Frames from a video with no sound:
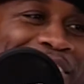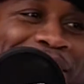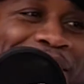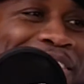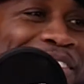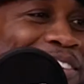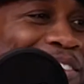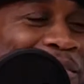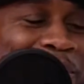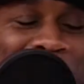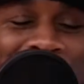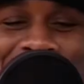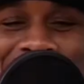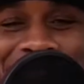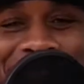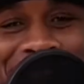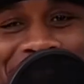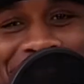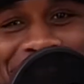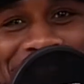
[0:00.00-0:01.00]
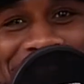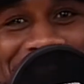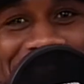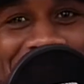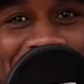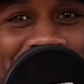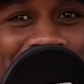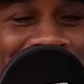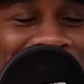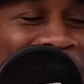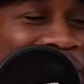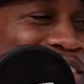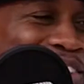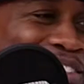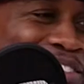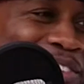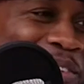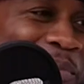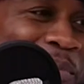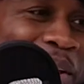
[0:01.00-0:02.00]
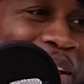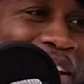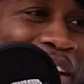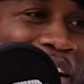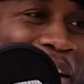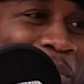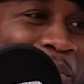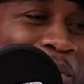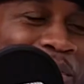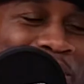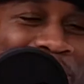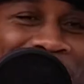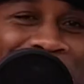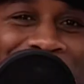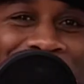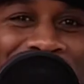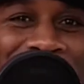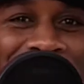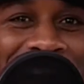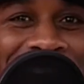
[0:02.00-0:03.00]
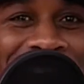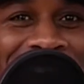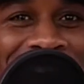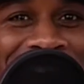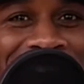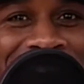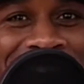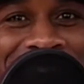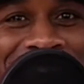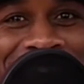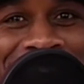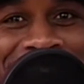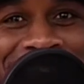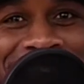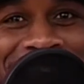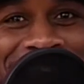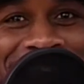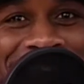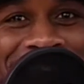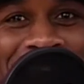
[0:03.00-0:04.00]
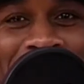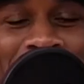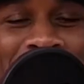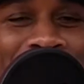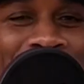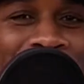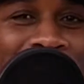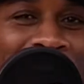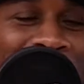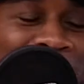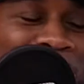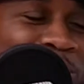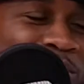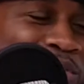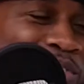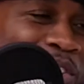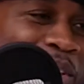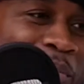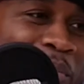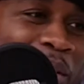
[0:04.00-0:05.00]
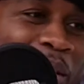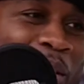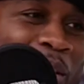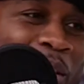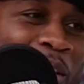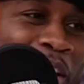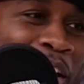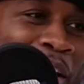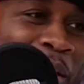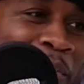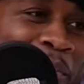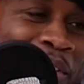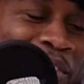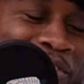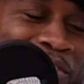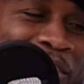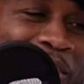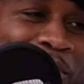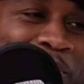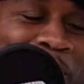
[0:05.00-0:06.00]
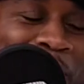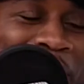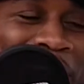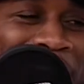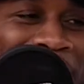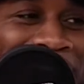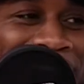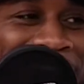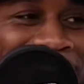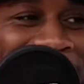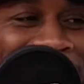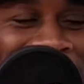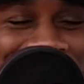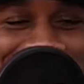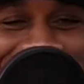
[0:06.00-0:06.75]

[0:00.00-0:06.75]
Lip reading: Yeah. Mother couldn't tell me nothing, no matter how much she tried. Like my father used to tell me, a hard head make a soft behind.